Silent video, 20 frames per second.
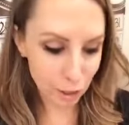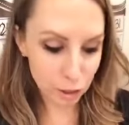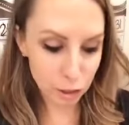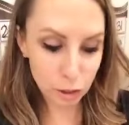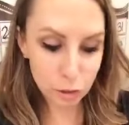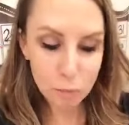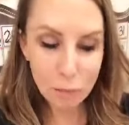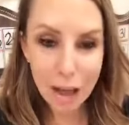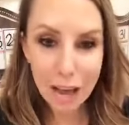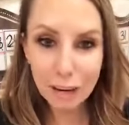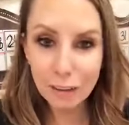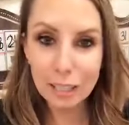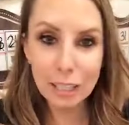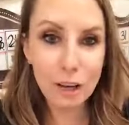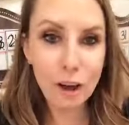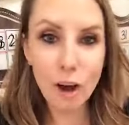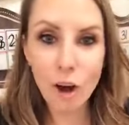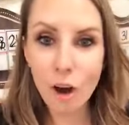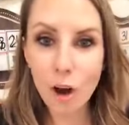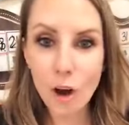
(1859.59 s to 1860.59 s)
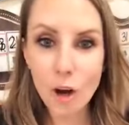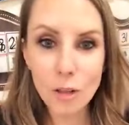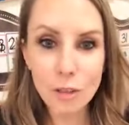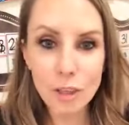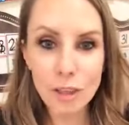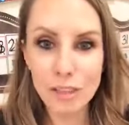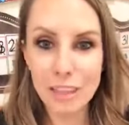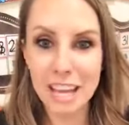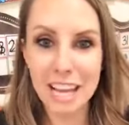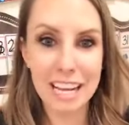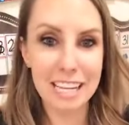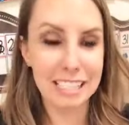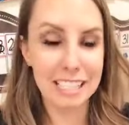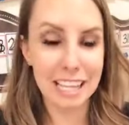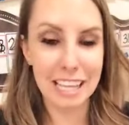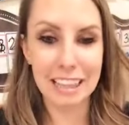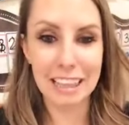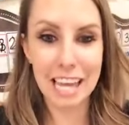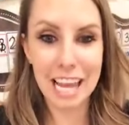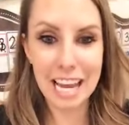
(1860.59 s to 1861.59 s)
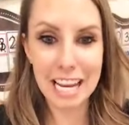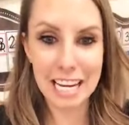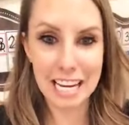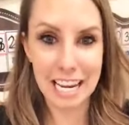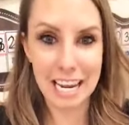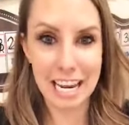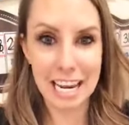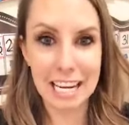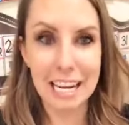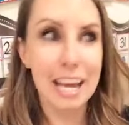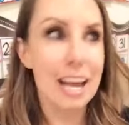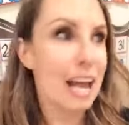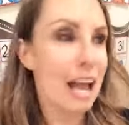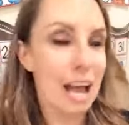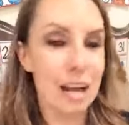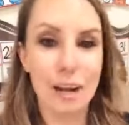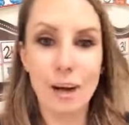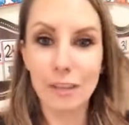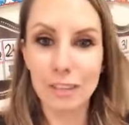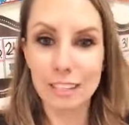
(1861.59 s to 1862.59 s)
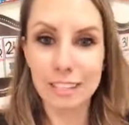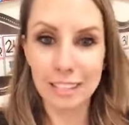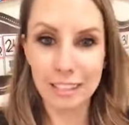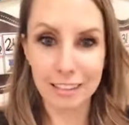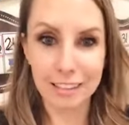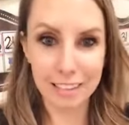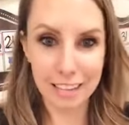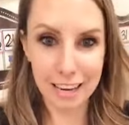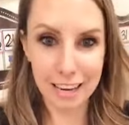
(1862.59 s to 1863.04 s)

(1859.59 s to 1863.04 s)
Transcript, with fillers: You're modeling all the things that they need and all the skills